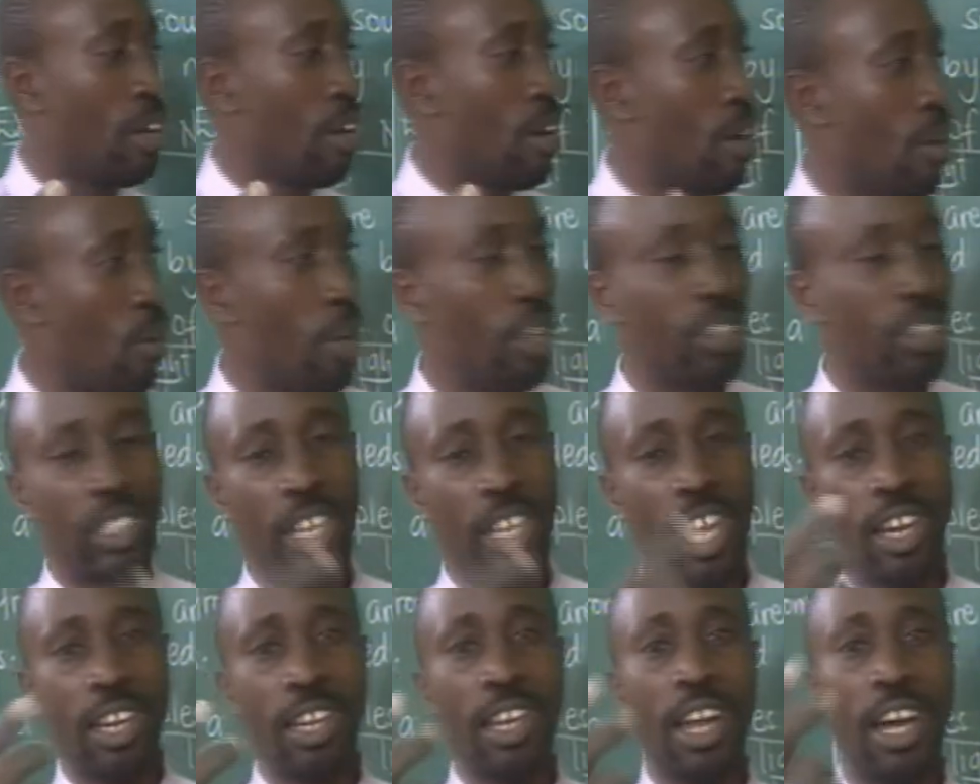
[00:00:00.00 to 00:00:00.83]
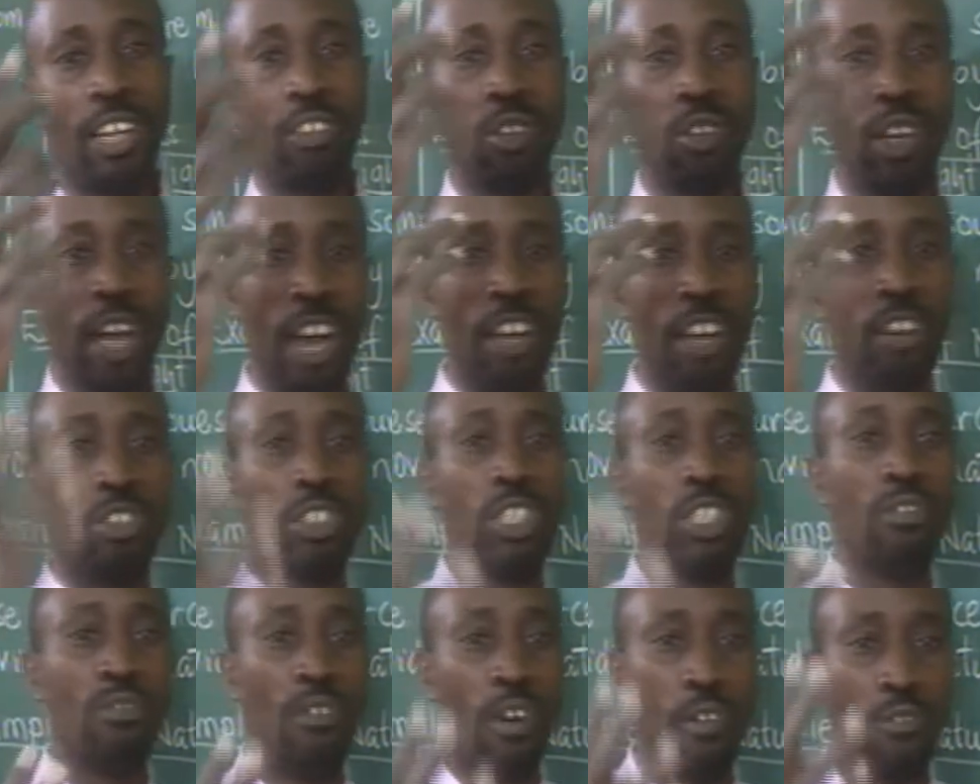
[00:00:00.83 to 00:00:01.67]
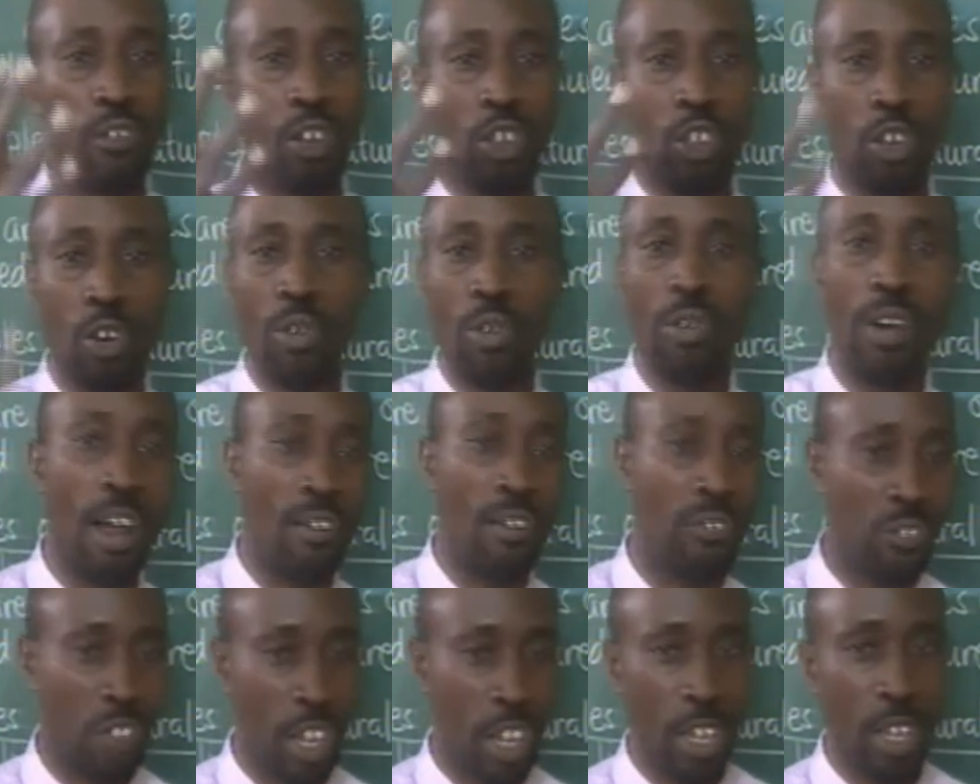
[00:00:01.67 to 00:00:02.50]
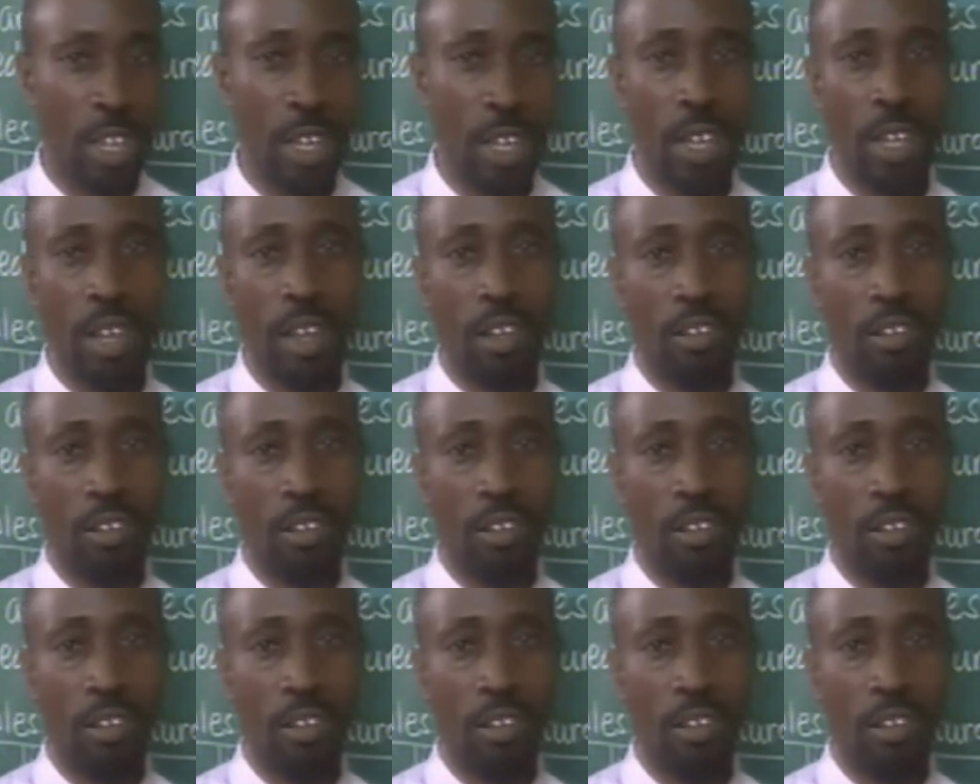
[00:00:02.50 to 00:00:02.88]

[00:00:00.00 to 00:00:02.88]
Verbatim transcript: we said that you can use it for photography.